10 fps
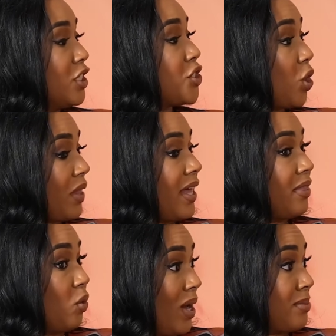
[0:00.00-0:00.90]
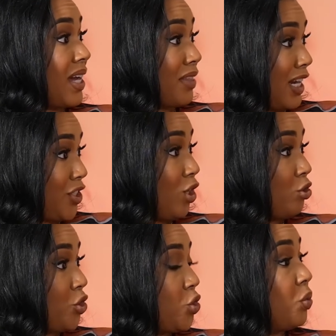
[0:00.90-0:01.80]
So that the website that I showed
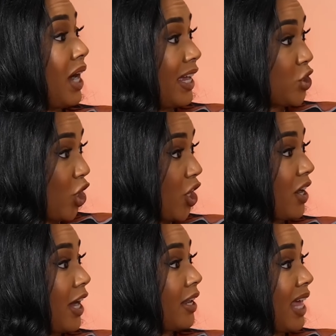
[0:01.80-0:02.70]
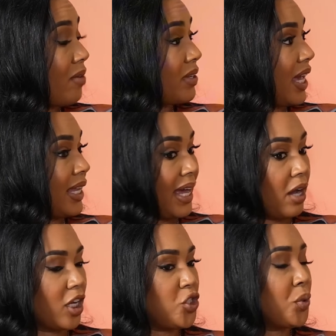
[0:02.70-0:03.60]
you, I taught her how to navigate and
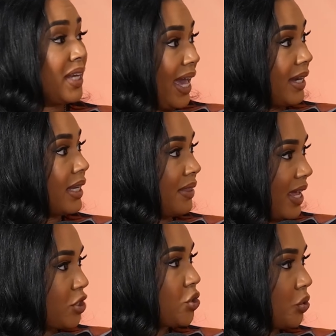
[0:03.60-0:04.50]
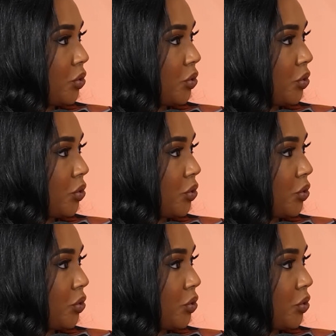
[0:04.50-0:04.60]
because you can edit in that too.